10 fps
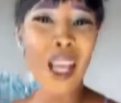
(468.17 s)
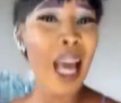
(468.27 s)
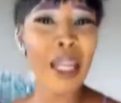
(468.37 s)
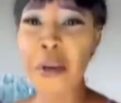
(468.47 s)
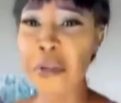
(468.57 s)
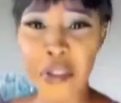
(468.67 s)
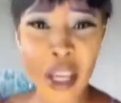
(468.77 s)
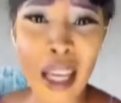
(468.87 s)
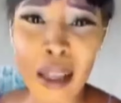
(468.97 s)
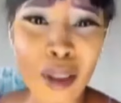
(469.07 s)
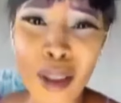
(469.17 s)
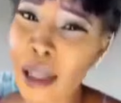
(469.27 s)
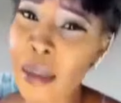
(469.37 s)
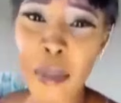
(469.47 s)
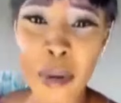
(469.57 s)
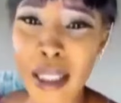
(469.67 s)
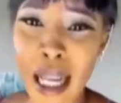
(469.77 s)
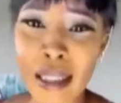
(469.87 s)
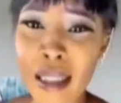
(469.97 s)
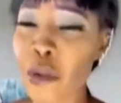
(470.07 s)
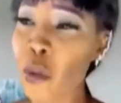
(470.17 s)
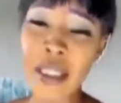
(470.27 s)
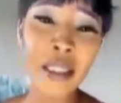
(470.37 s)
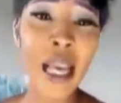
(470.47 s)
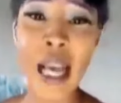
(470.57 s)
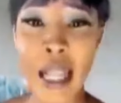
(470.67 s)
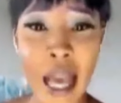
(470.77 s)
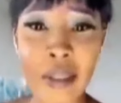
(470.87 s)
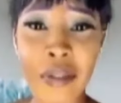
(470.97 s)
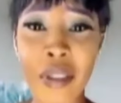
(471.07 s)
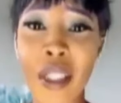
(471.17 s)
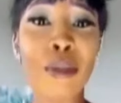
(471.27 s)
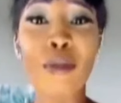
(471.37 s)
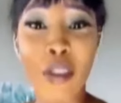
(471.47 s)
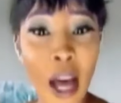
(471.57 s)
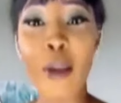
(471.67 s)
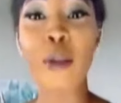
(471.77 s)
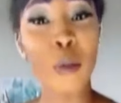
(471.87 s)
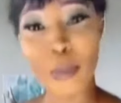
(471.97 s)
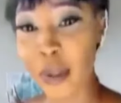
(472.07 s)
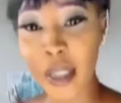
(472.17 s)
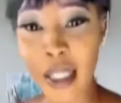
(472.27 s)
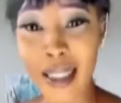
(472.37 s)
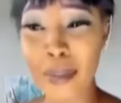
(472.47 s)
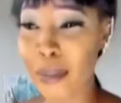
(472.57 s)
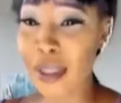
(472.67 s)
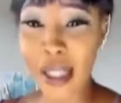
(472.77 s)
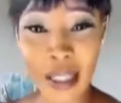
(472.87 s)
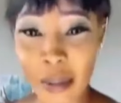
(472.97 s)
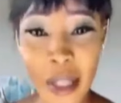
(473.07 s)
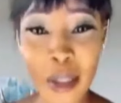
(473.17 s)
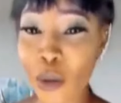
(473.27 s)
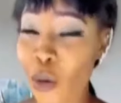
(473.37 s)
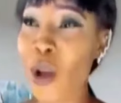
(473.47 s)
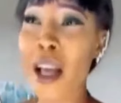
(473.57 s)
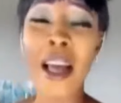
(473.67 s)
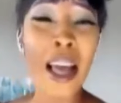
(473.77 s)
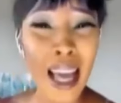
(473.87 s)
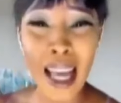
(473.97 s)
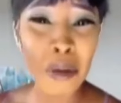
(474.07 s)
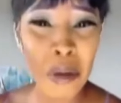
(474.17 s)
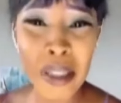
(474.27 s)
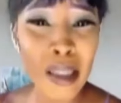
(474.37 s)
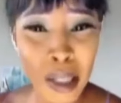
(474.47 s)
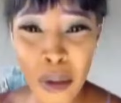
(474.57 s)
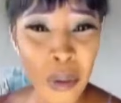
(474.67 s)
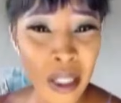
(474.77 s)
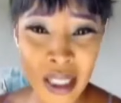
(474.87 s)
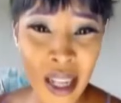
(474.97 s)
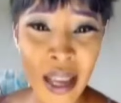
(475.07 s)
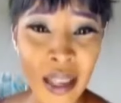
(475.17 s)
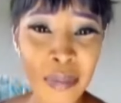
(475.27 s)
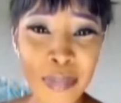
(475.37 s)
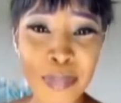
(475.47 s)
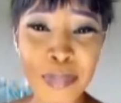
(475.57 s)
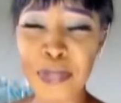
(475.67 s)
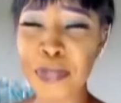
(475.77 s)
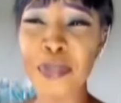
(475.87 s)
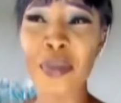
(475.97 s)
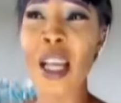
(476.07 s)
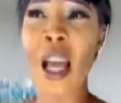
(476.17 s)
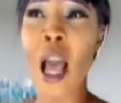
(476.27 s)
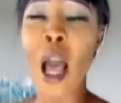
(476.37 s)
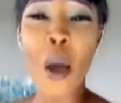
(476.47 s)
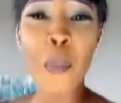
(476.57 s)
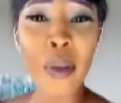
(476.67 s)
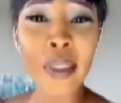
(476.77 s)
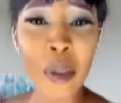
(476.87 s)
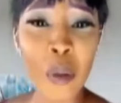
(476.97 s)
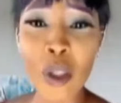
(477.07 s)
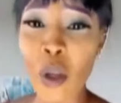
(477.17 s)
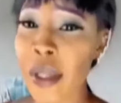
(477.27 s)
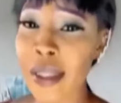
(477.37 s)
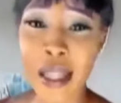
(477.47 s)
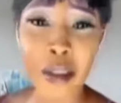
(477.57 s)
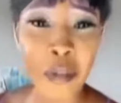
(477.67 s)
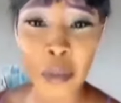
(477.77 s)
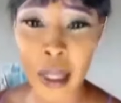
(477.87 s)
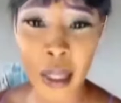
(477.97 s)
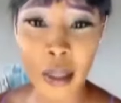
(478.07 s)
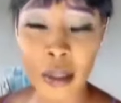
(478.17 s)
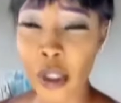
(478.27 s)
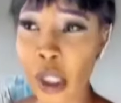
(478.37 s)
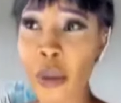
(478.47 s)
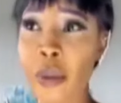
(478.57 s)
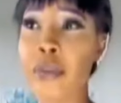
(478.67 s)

I'm not fear because now my brother, even when he died alive, he vowed to protect me, they protect me. So I was little when he died. But he was always there for me, you know.